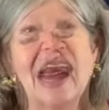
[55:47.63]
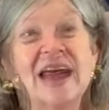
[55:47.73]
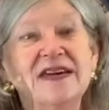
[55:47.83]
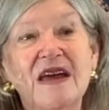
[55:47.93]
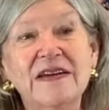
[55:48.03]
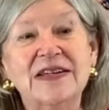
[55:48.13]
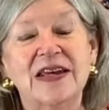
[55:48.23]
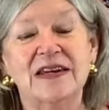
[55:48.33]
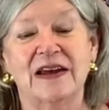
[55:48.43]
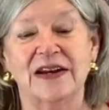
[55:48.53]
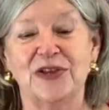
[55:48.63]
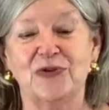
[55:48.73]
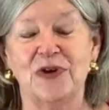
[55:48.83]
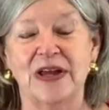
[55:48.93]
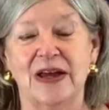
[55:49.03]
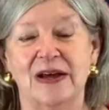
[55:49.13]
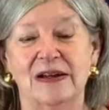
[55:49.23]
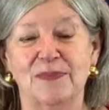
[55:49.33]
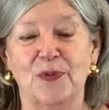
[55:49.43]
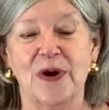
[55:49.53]
In 1993,
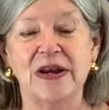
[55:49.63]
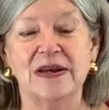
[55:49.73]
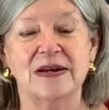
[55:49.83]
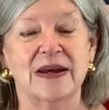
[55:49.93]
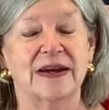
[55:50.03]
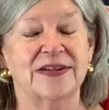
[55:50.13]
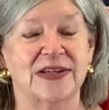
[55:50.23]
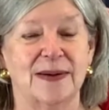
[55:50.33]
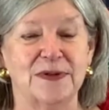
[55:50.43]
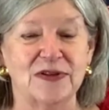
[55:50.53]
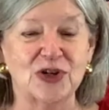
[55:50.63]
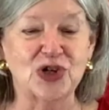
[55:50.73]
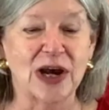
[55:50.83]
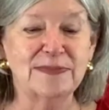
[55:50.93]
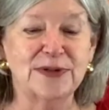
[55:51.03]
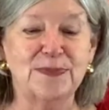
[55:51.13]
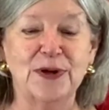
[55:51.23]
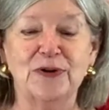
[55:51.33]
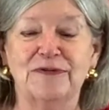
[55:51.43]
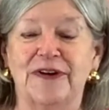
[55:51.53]
Ella Brennan accepted the James
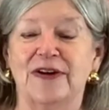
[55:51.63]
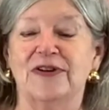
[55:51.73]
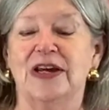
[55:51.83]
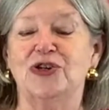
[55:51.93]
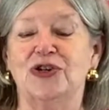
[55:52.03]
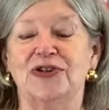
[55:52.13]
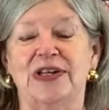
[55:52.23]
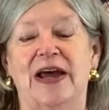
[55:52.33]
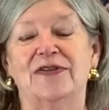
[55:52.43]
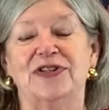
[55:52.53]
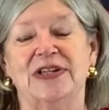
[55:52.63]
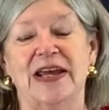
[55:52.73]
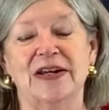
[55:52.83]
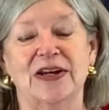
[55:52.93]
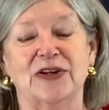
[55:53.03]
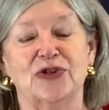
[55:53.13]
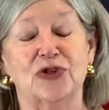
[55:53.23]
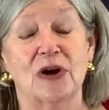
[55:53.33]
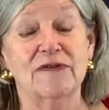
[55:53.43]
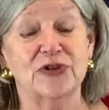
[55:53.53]
Beard Foundation's Outstanding
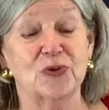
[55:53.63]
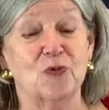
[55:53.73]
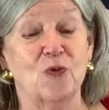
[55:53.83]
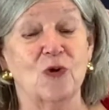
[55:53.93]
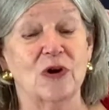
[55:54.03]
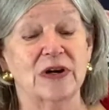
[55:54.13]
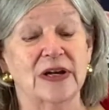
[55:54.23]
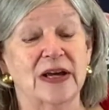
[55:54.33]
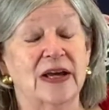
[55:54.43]
Service Award.